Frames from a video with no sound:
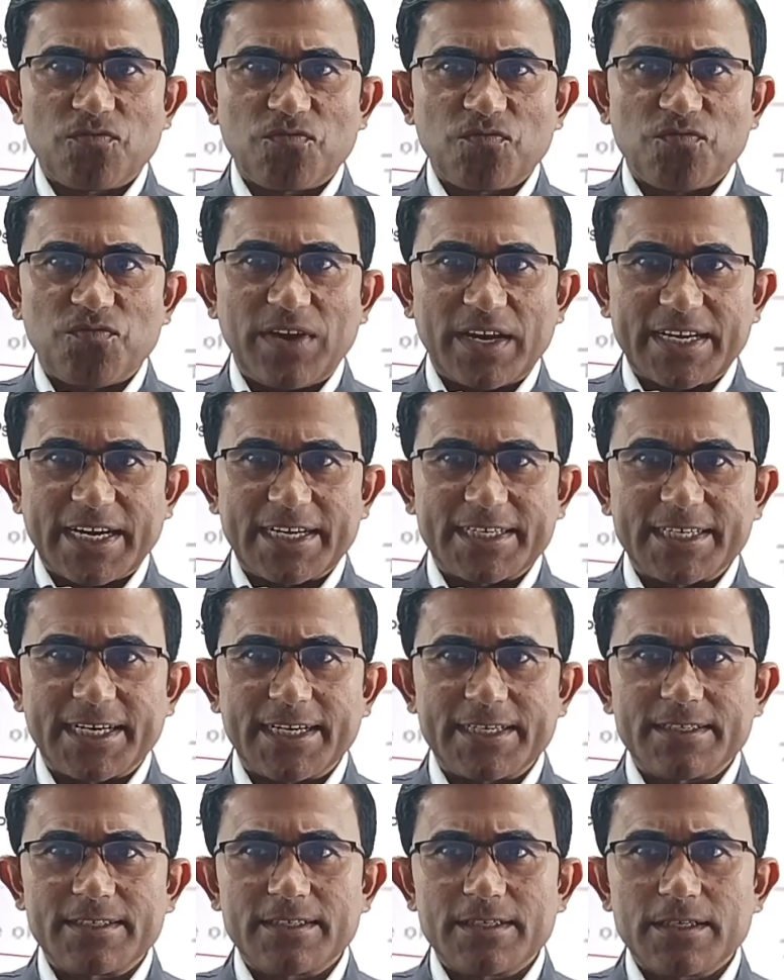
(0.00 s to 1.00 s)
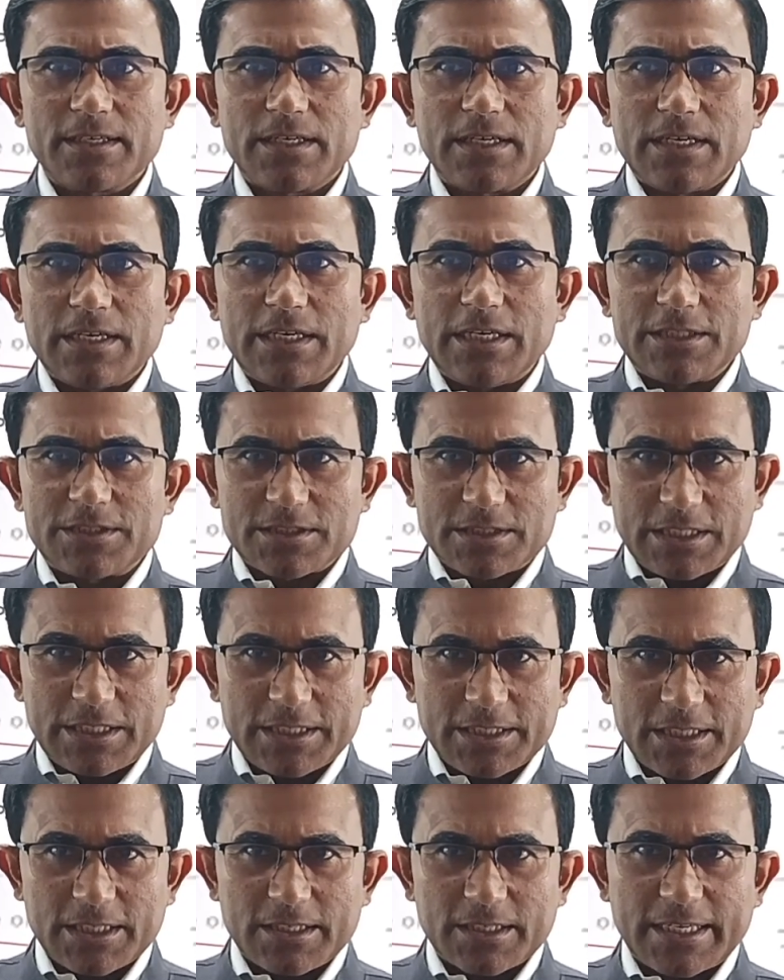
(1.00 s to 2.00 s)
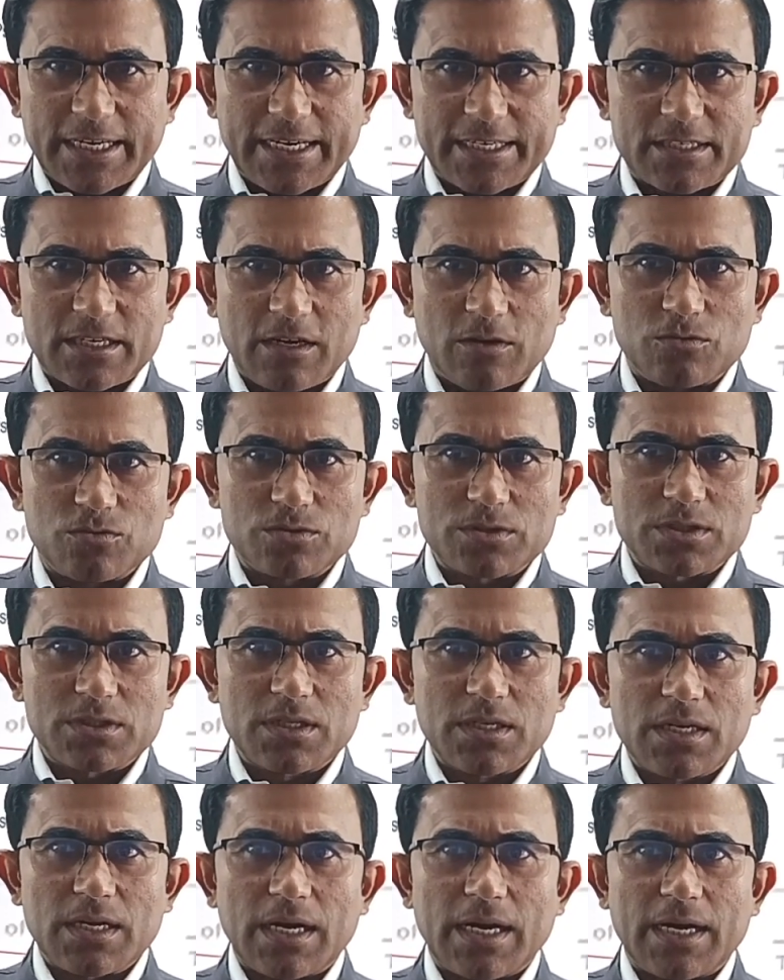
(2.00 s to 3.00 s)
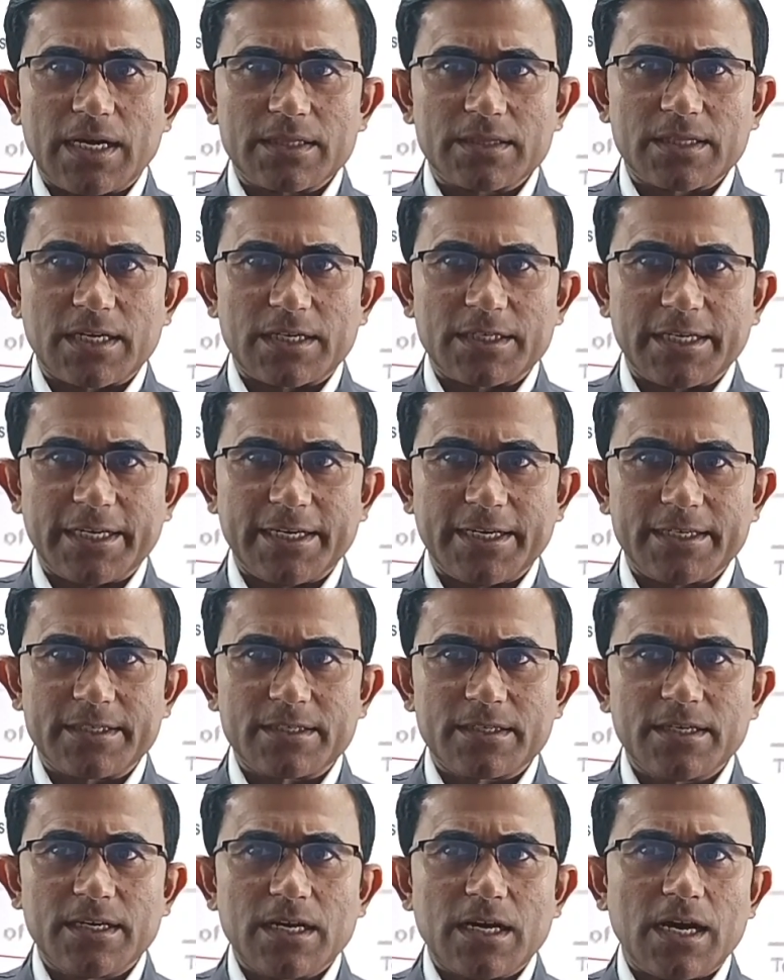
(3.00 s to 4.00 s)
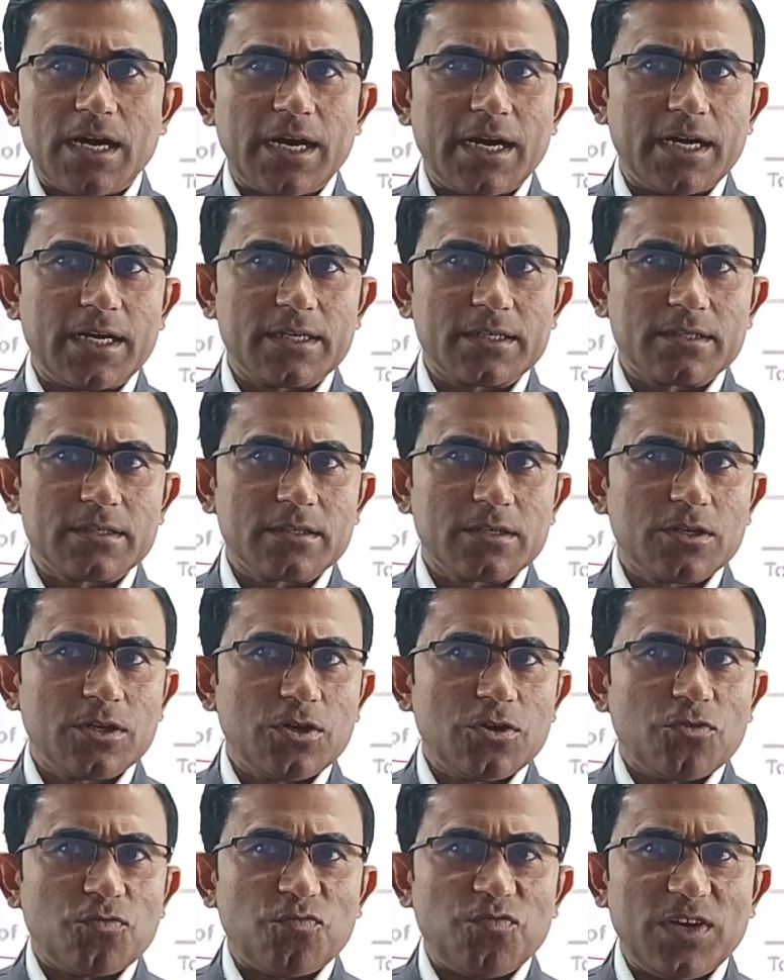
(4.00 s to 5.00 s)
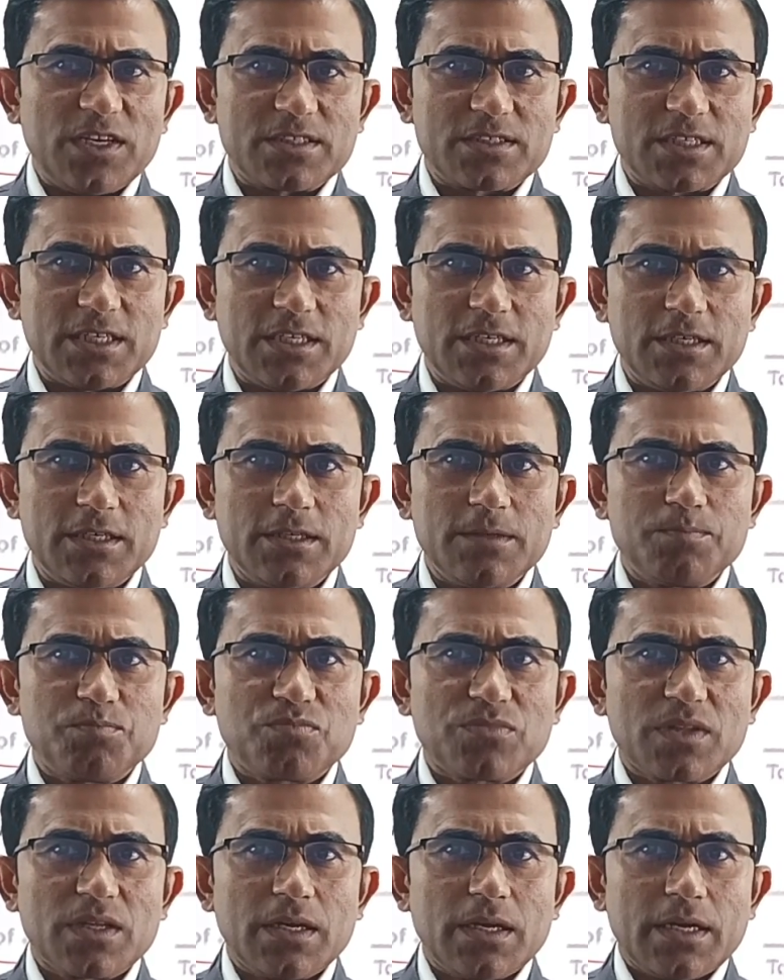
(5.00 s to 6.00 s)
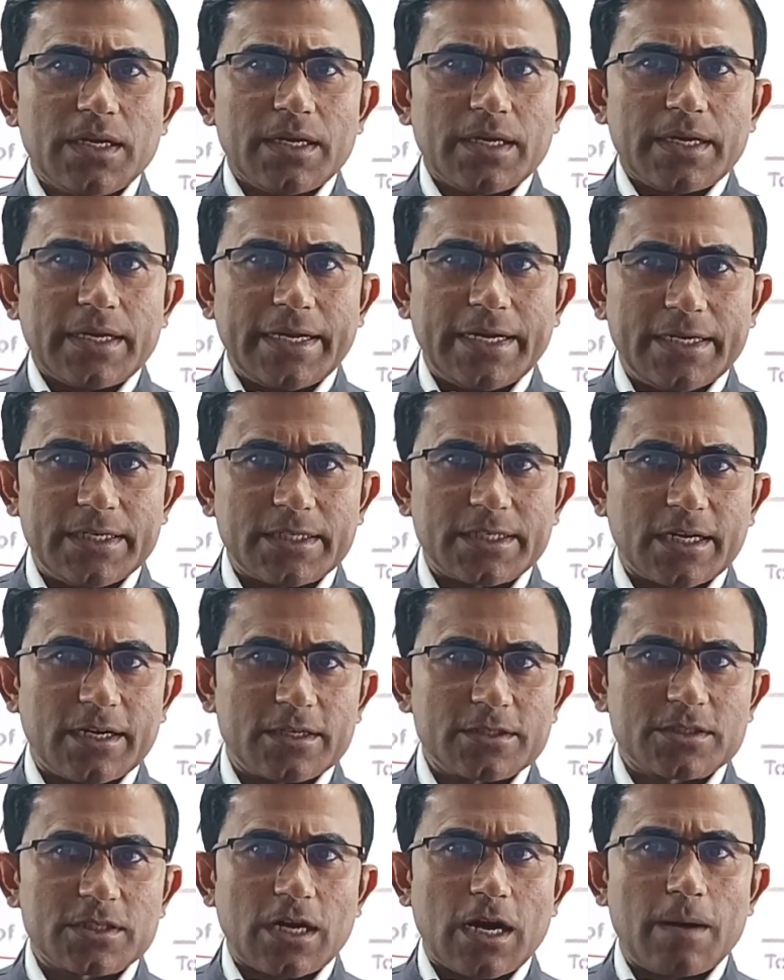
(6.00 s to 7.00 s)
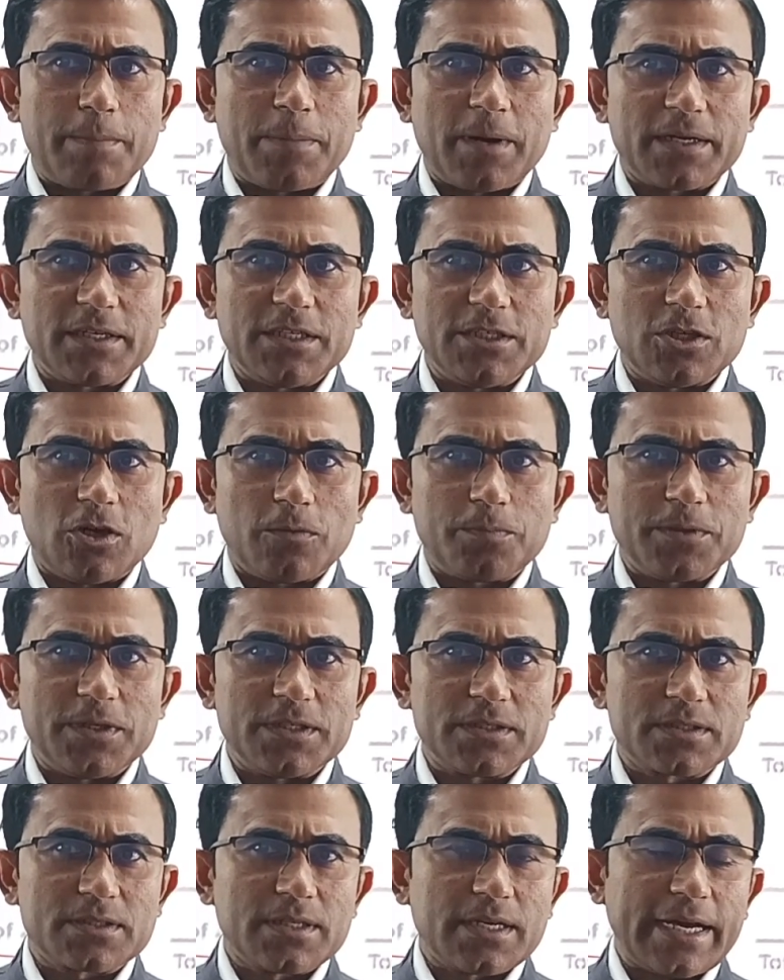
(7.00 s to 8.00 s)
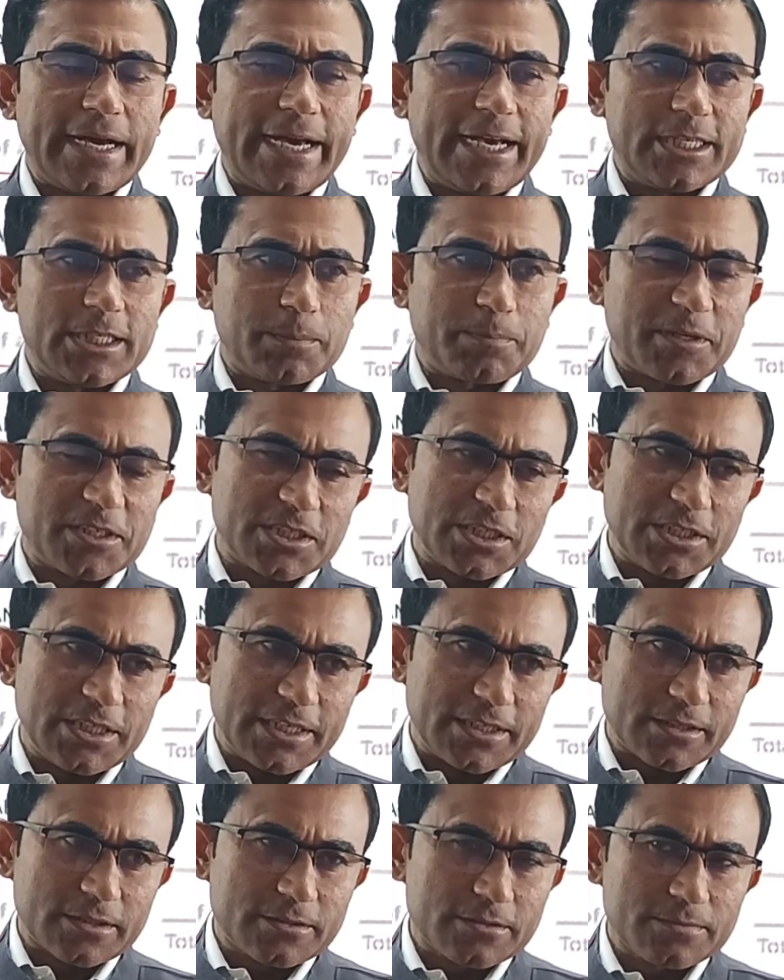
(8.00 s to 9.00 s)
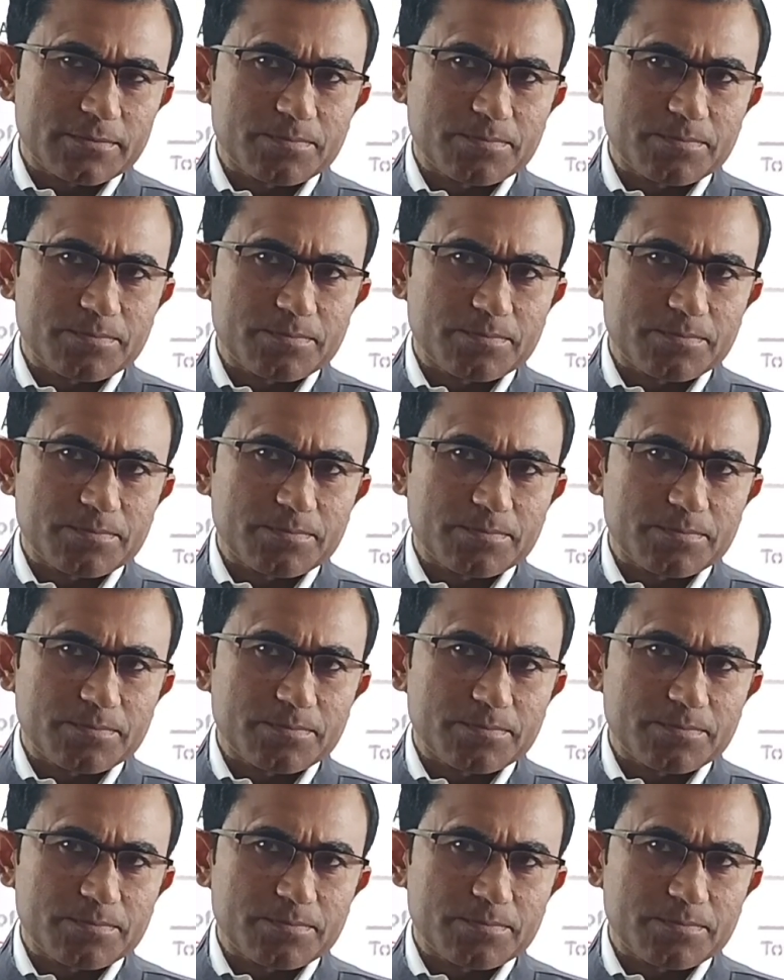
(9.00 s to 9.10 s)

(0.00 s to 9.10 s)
vacated his seat in that House on the date on which he enters upon his office as a President.